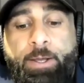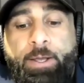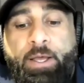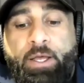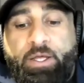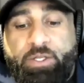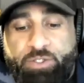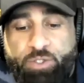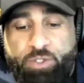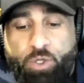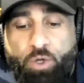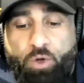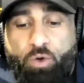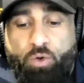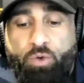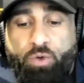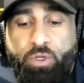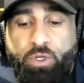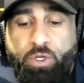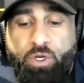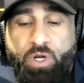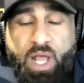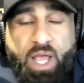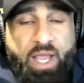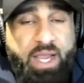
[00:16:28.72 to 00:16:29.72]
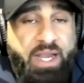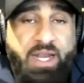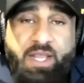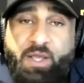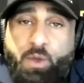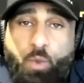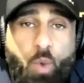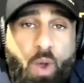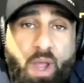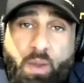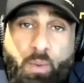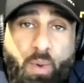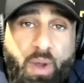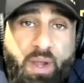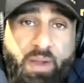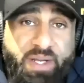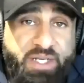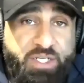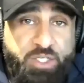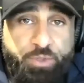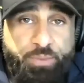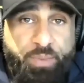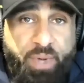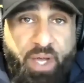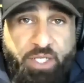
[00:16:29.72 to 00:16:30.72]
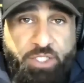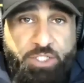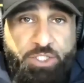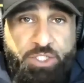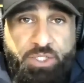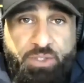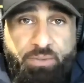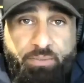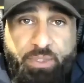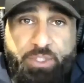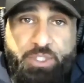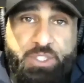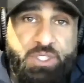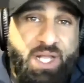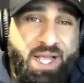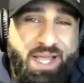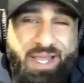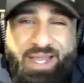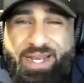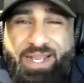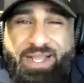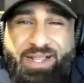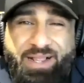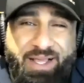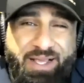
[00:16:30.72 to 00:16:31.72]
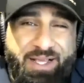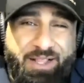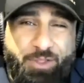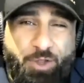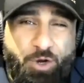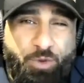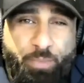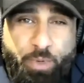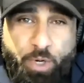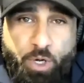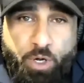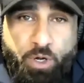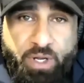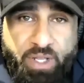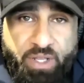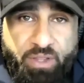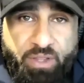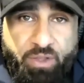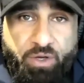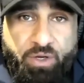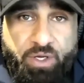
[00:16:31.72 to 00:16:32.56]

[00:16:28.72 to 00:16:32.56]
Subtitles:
So you're not eating way too much, but you're not eating like a little bird either.